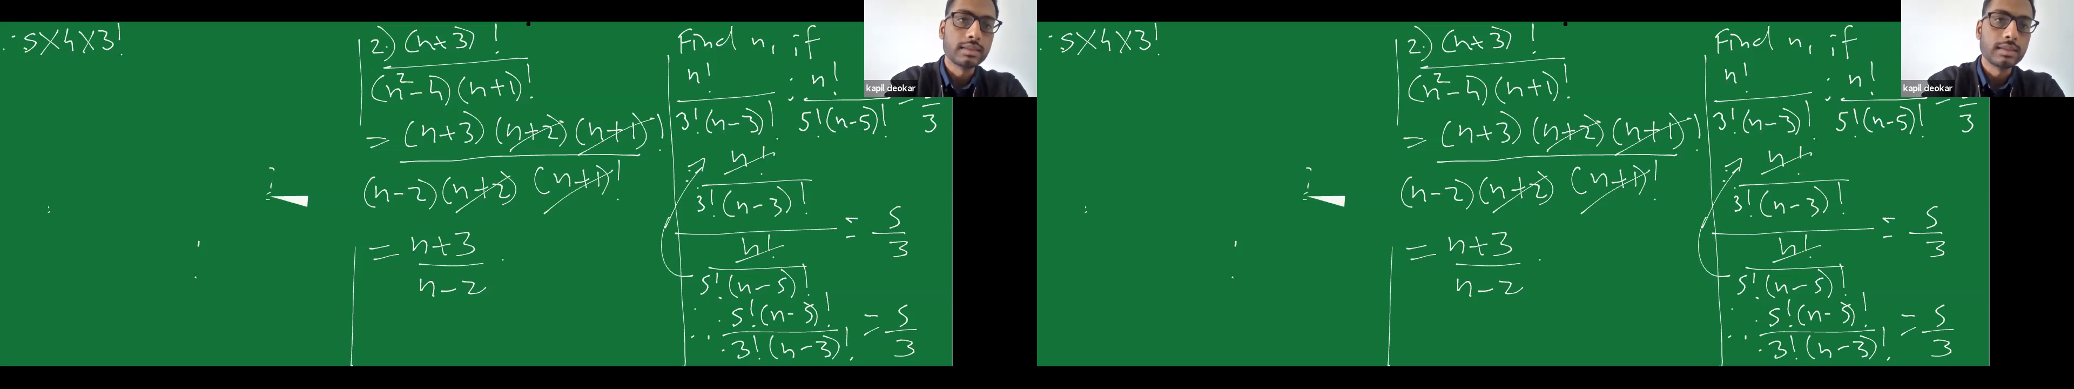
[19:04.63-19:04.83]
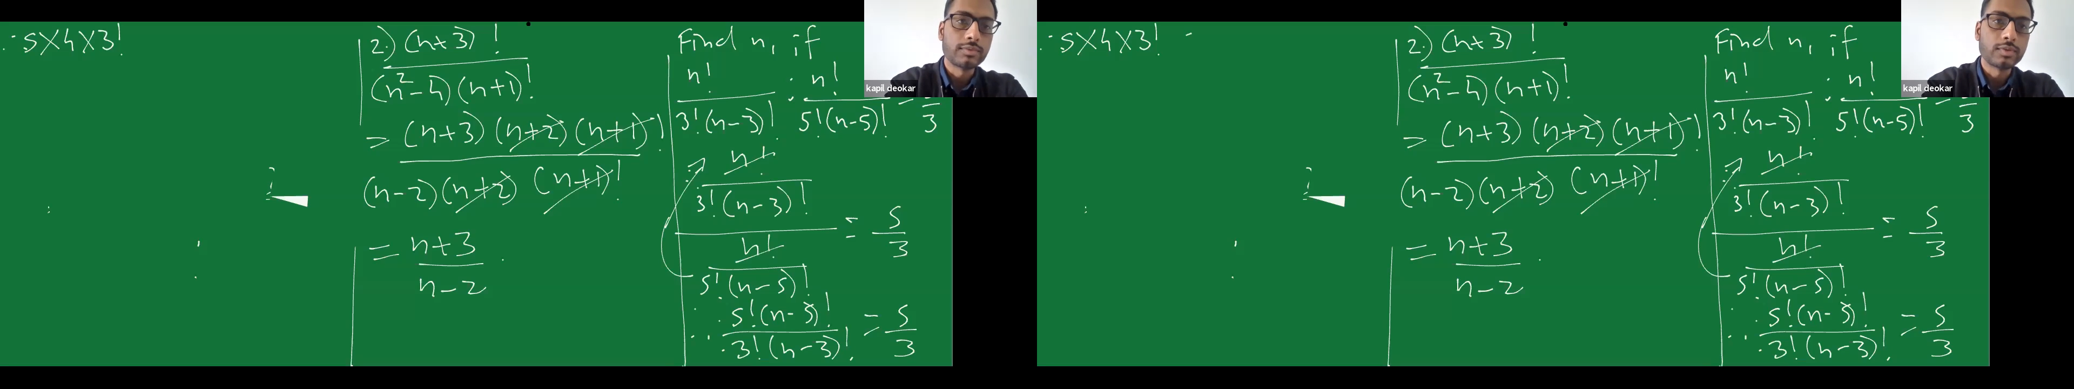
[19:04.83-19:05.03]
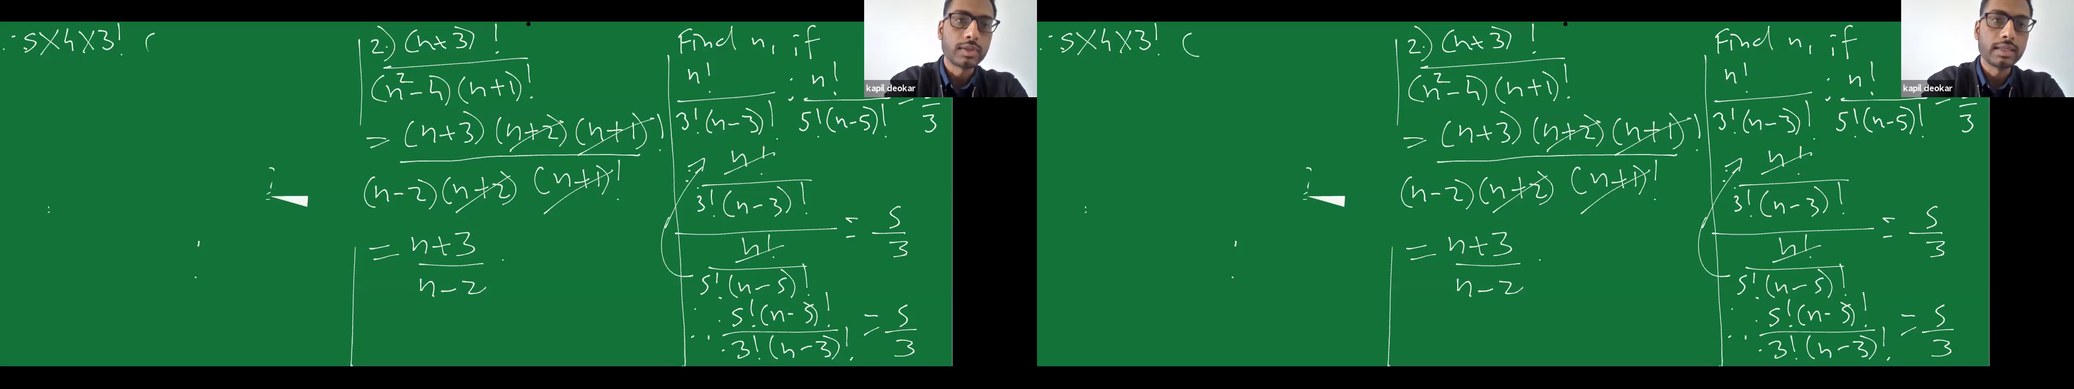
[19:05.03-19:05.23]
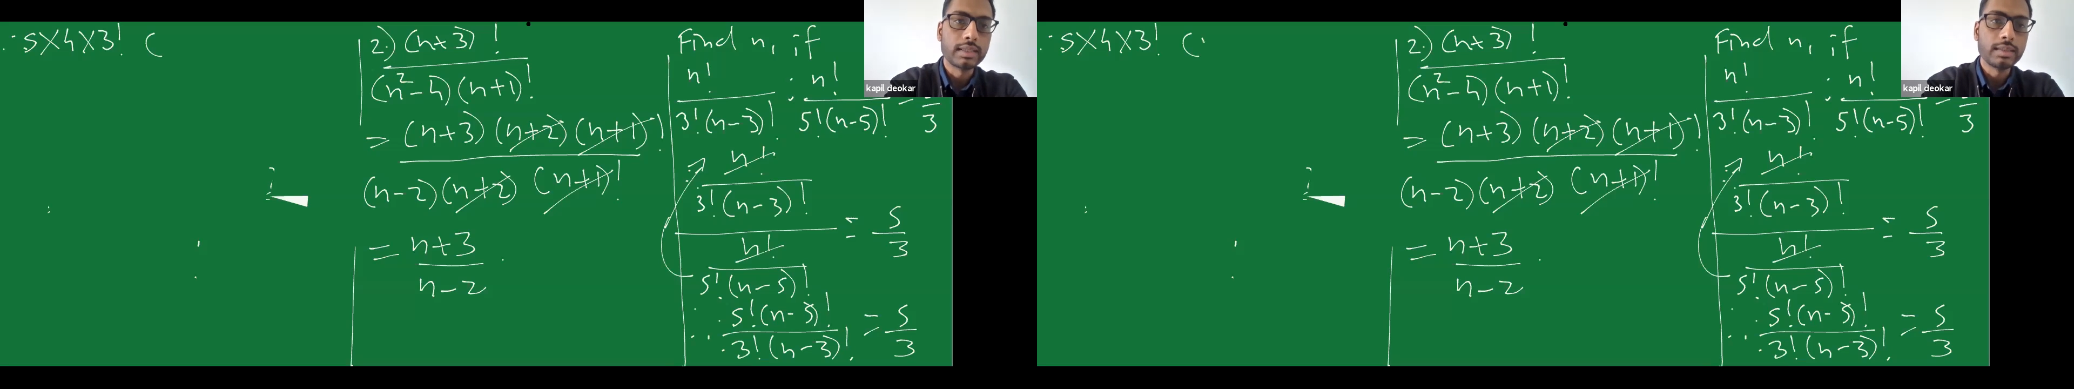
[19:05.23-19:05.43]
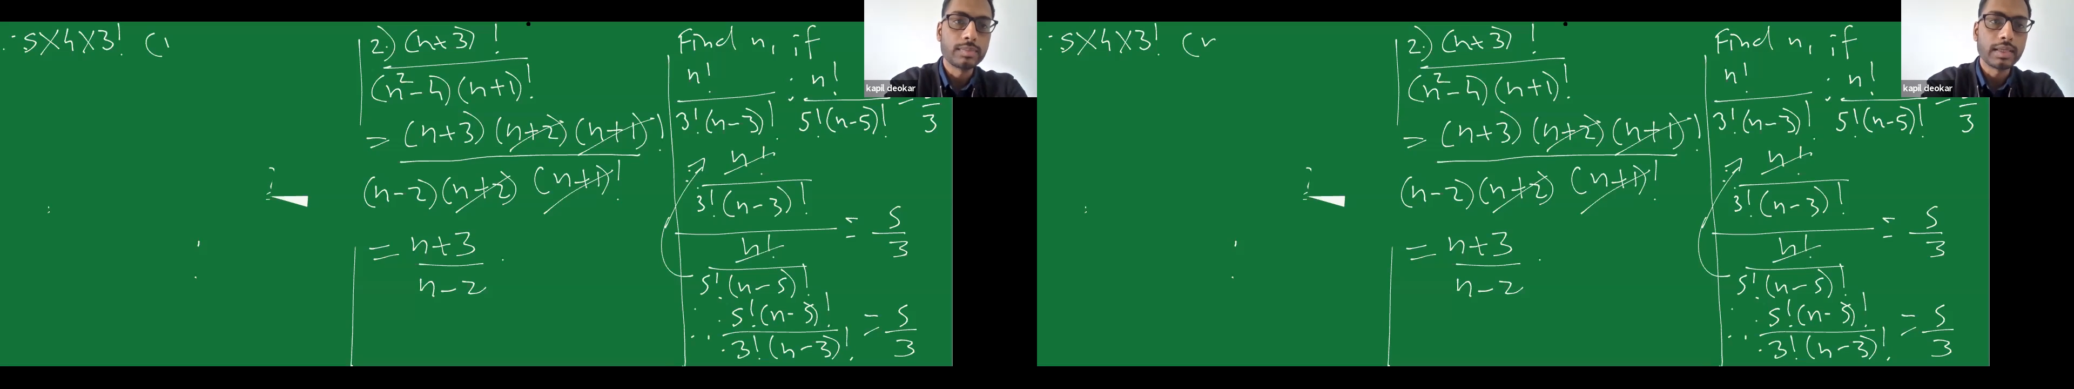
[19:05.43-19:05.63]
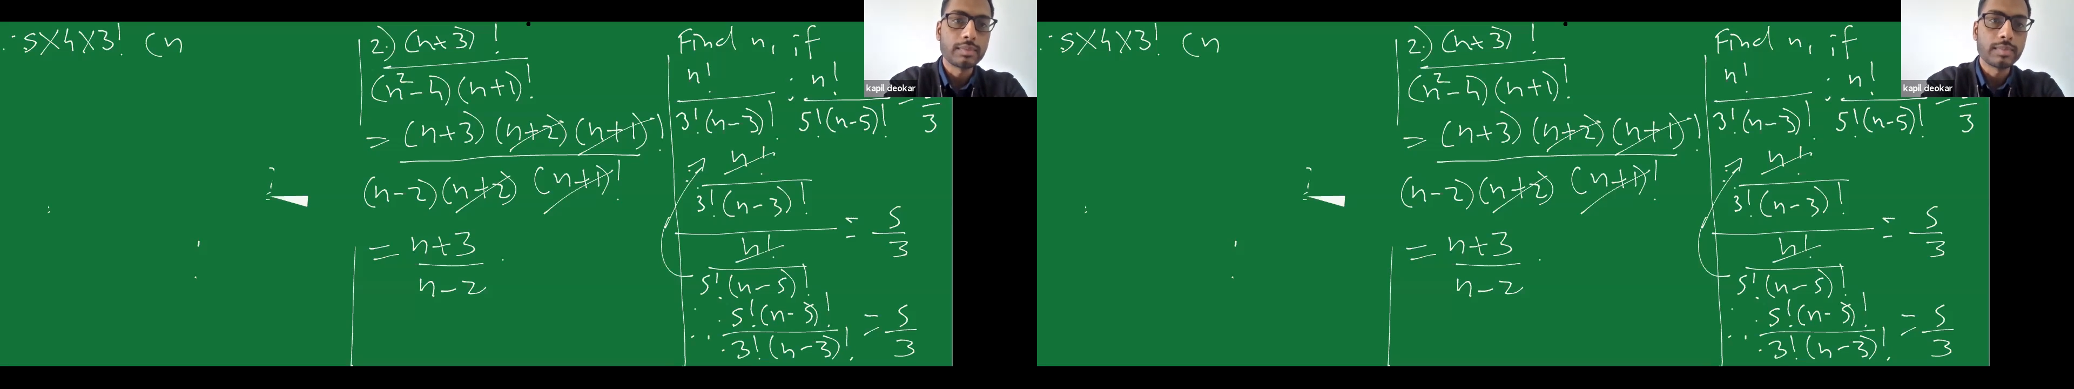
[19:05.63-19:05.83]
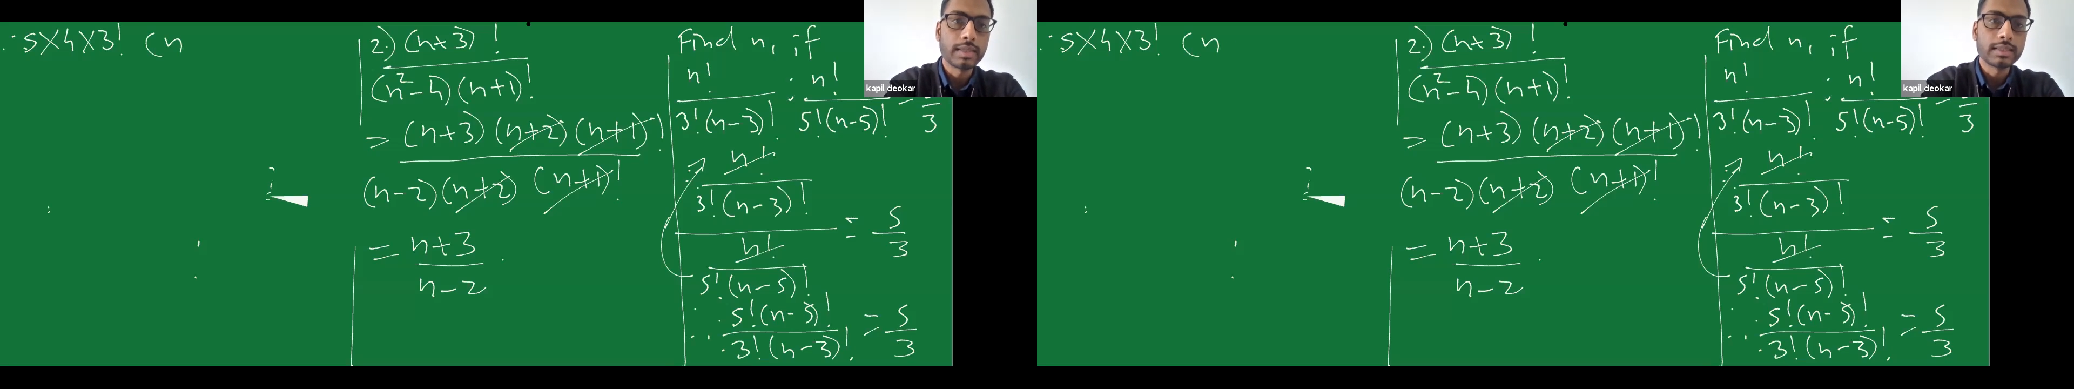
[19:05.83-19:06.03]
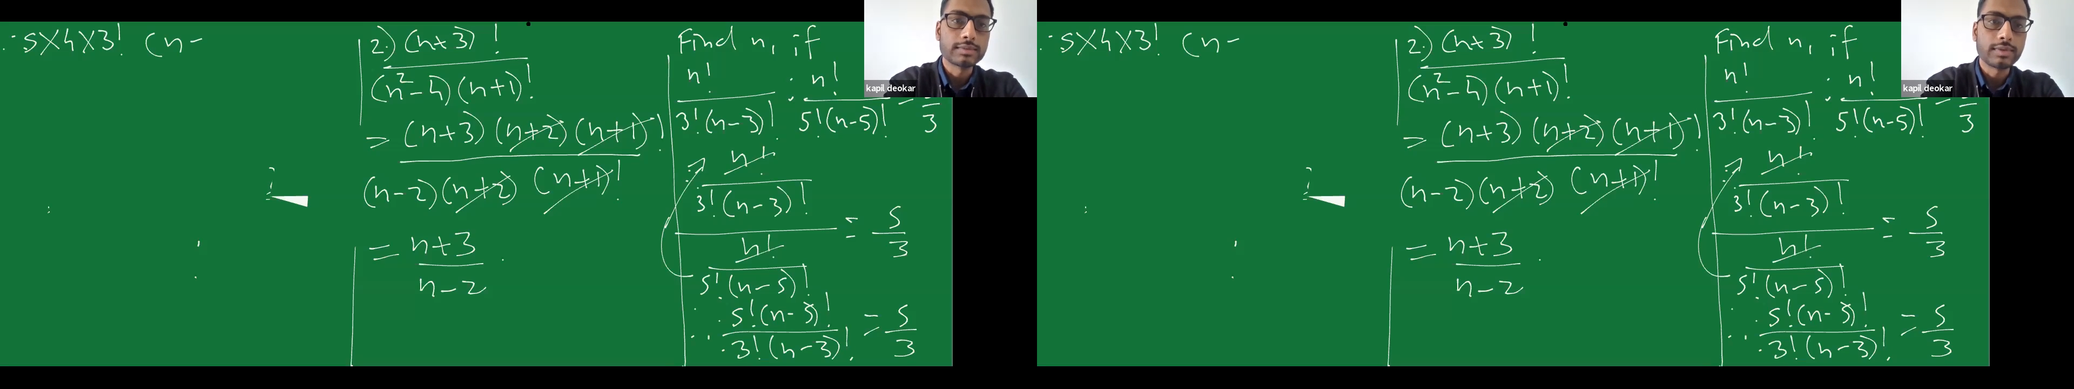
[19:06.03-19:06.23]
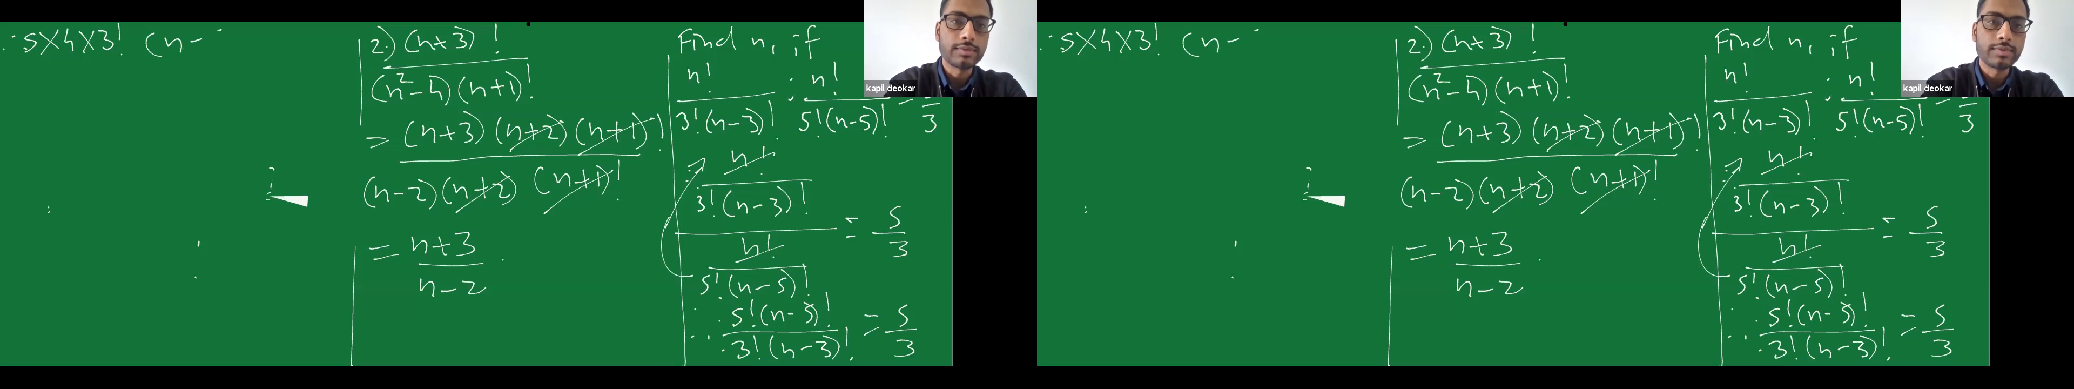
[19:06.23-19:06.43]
Therefore, I'll keep n minus 5